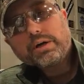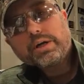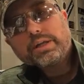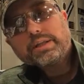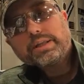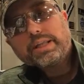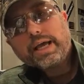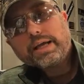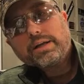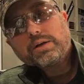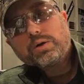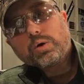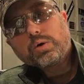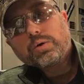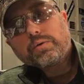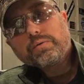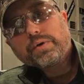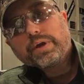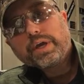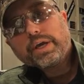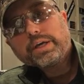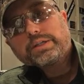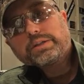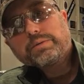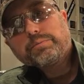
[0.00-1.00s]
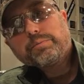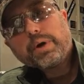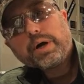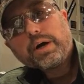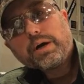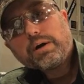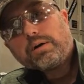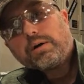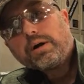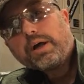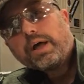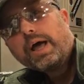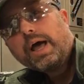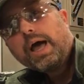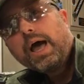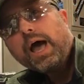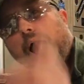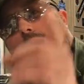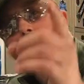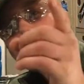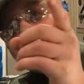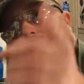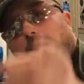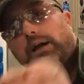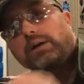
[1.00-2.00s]
Hit that notification bell,
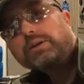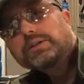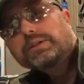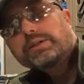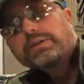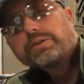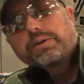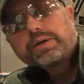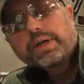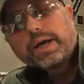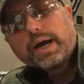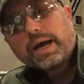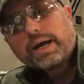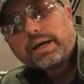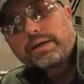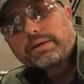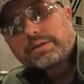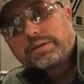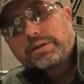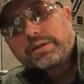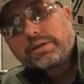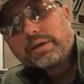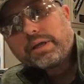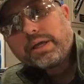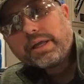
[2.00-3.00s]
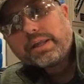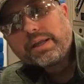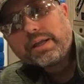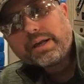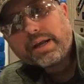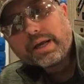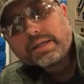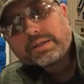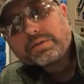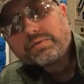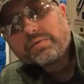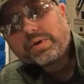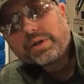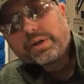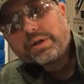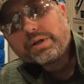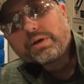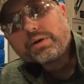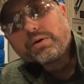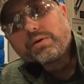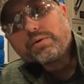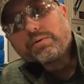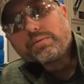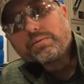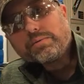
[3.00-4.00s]
and I'll see you guys in the next
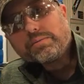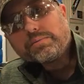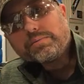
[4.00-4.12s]
video.